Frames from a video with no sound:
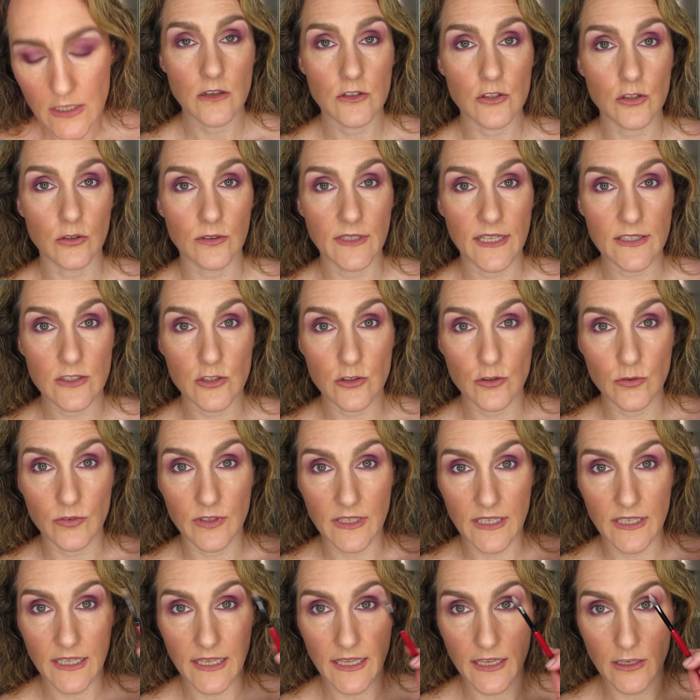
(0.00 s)
So let's do
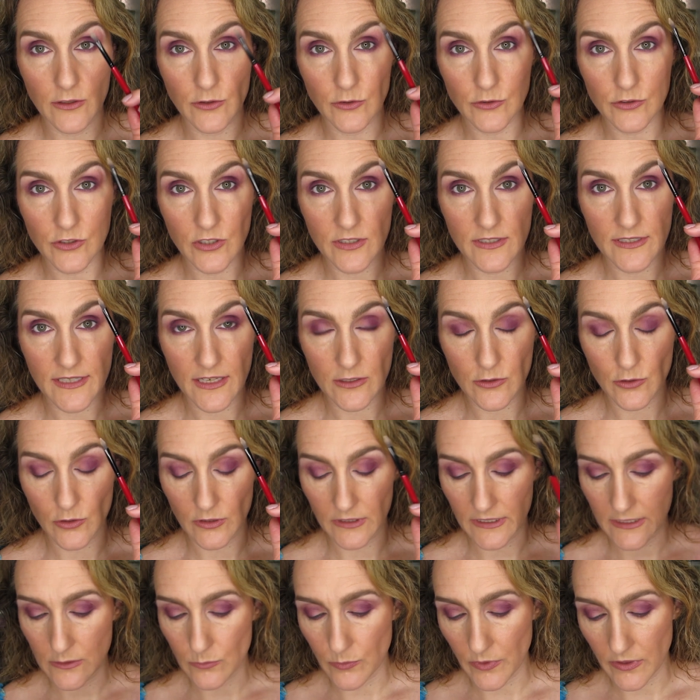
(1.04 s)
the inner to center
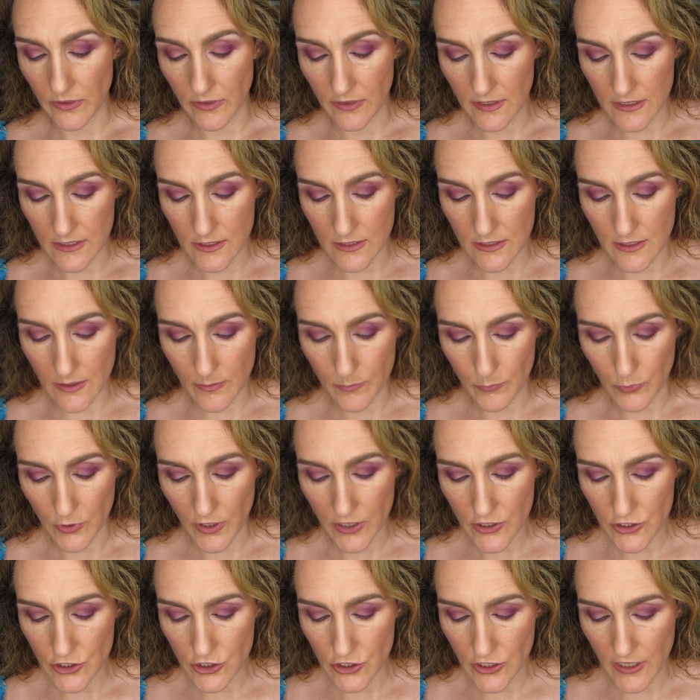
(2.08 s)
lid with this
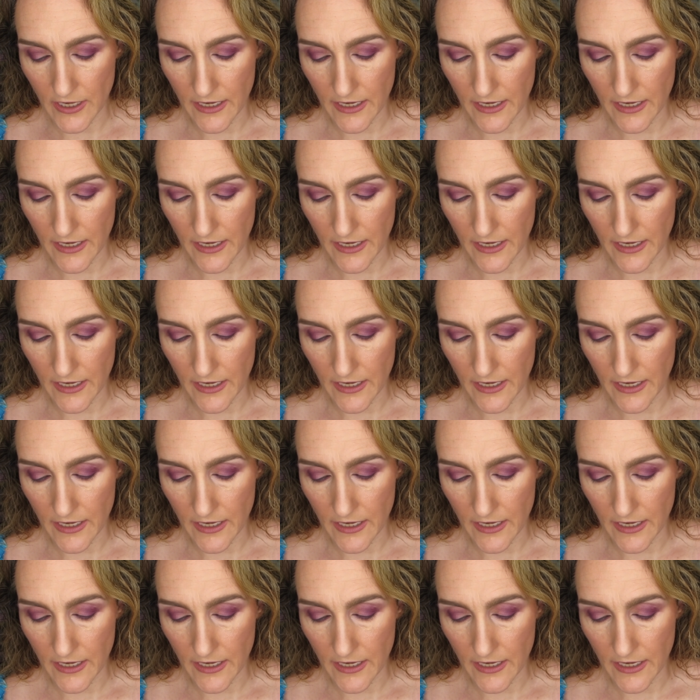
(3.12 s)
brush,